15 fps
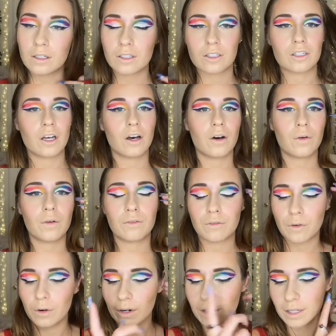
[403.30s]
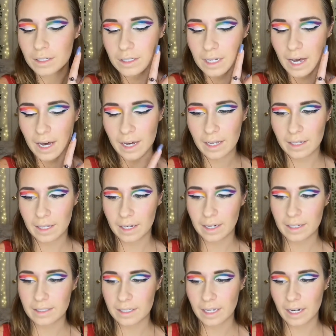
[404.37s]
So for this eye, like
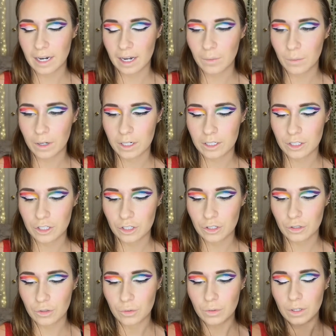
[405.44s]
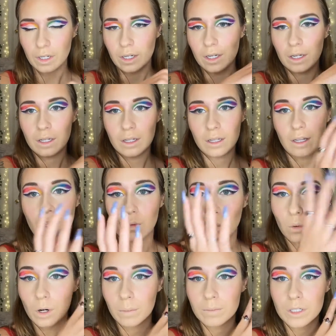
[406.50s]
I said, I wanna do the
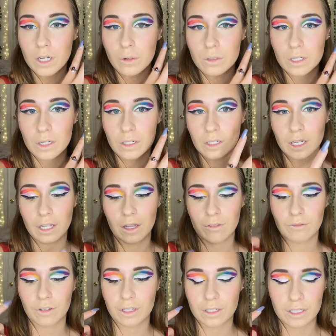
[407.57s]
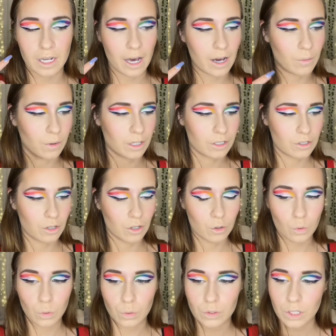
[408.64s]
warm tones underneath and for this eye I want to do the
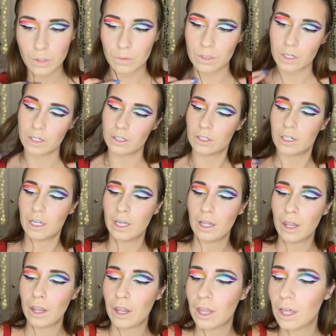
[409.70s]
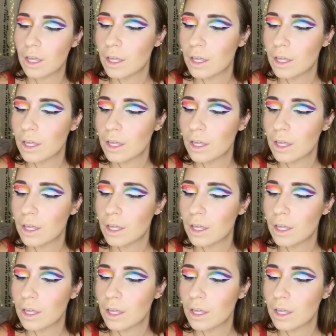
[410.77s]
cool tones underneath.